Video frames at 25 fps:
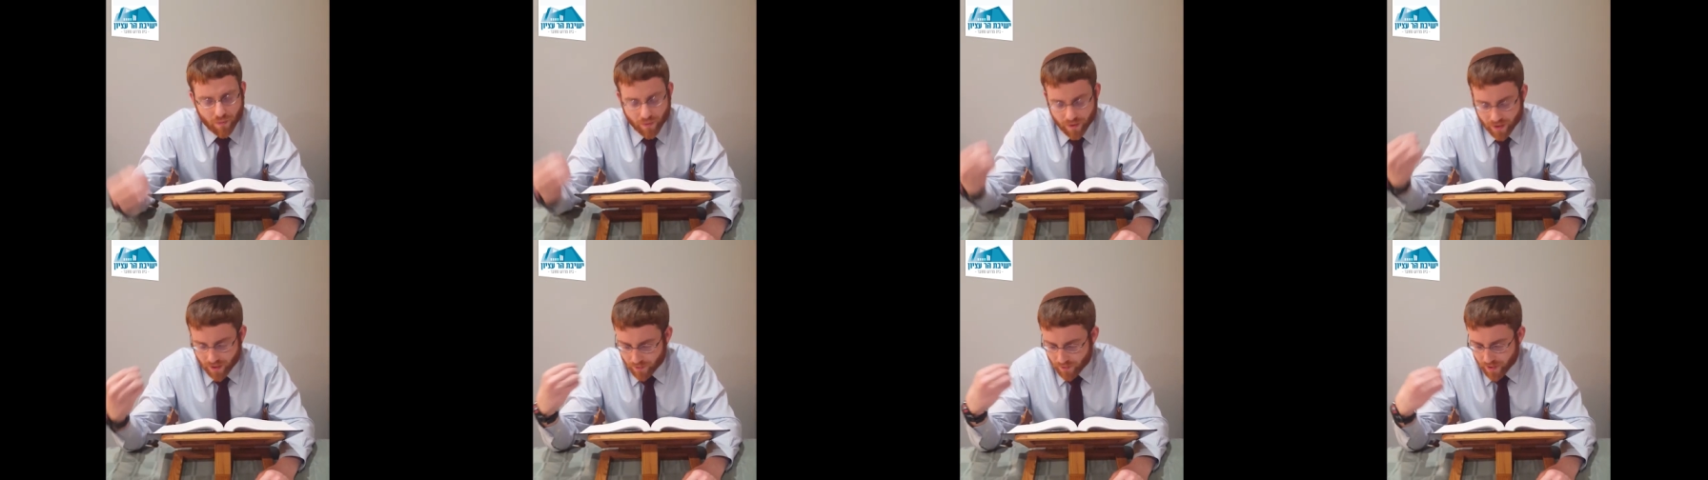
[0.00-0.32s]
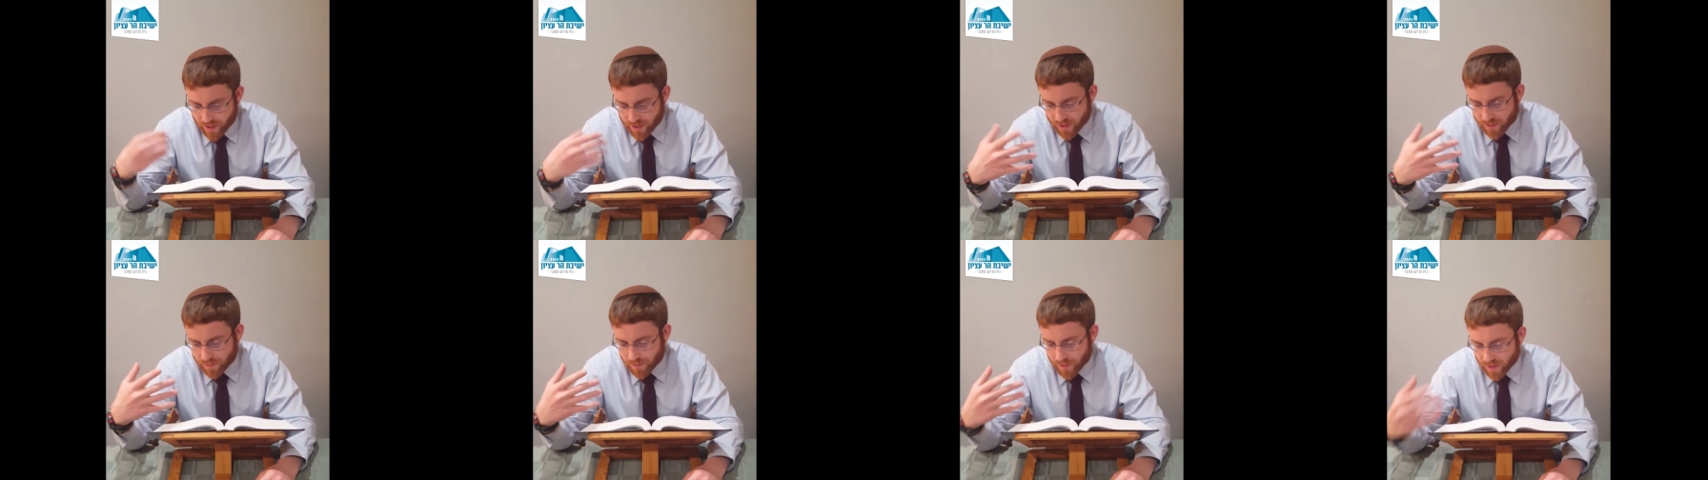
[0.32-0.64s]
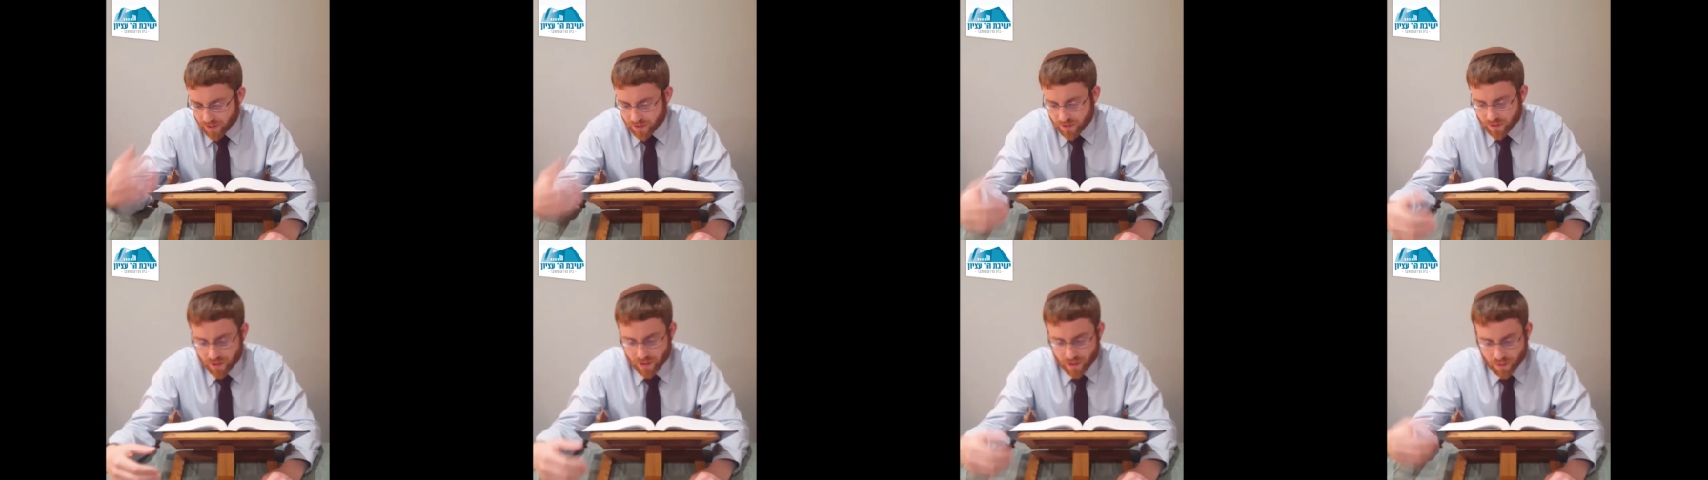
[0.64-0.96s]
when I read this
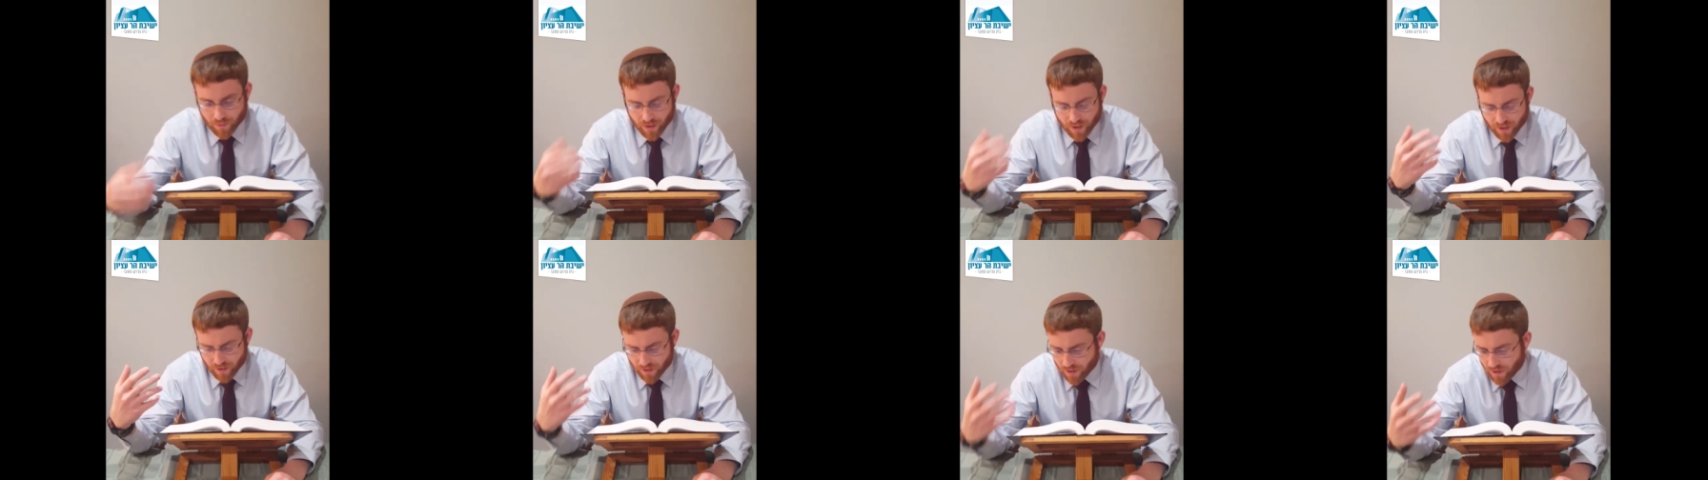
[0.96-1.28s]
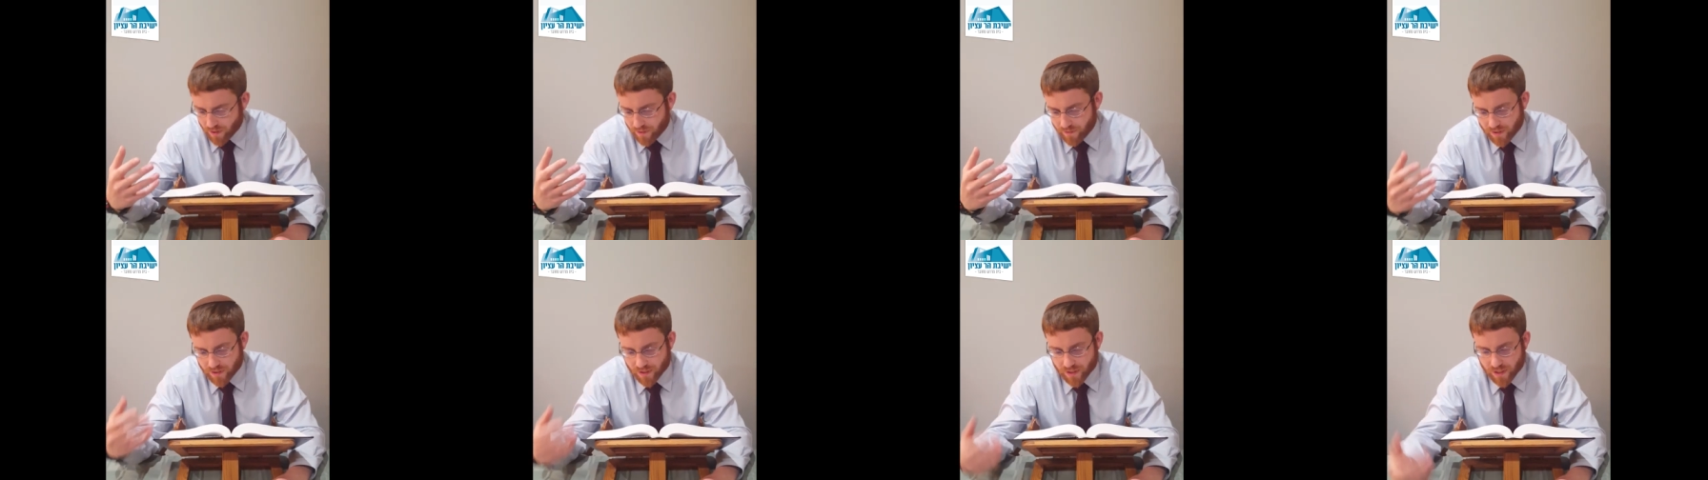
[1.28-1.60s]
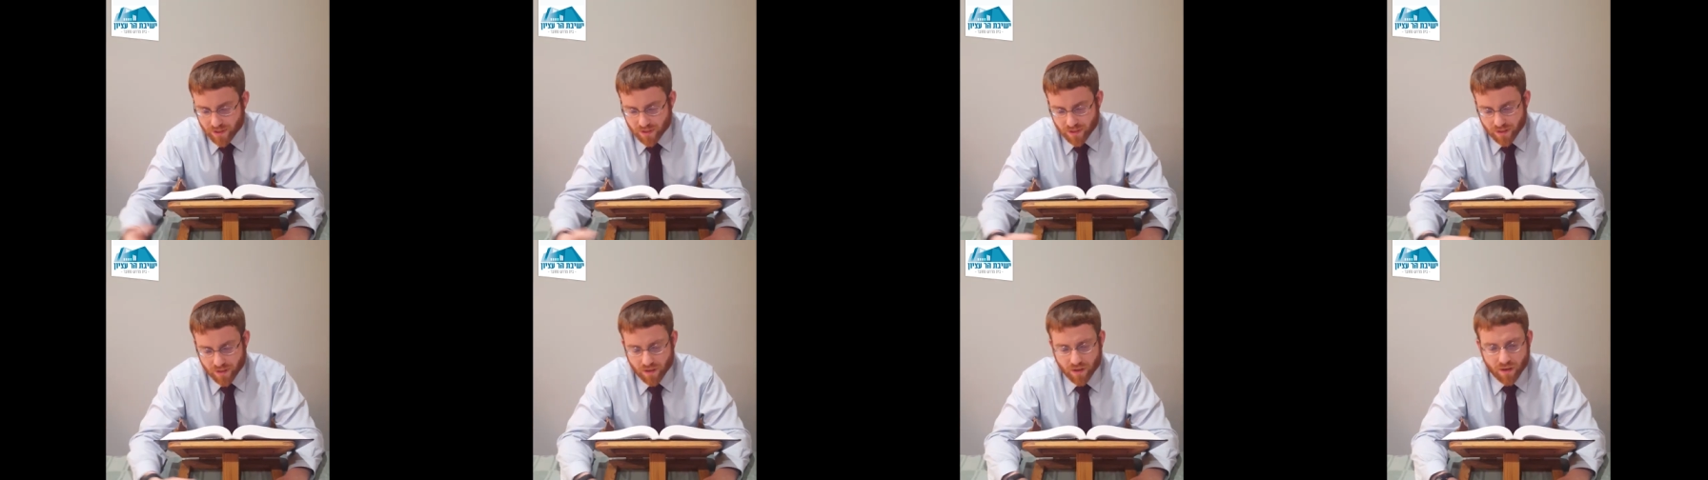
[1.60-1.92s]
pasuk, when I thought of this
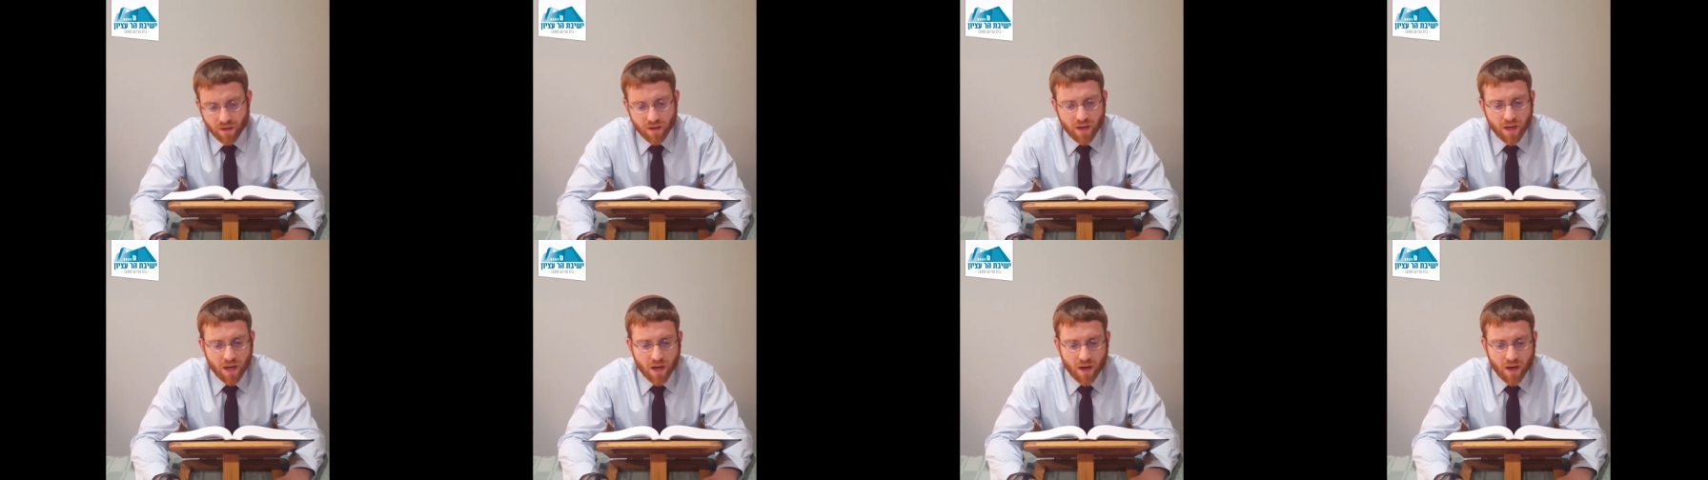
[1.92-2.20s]
idea,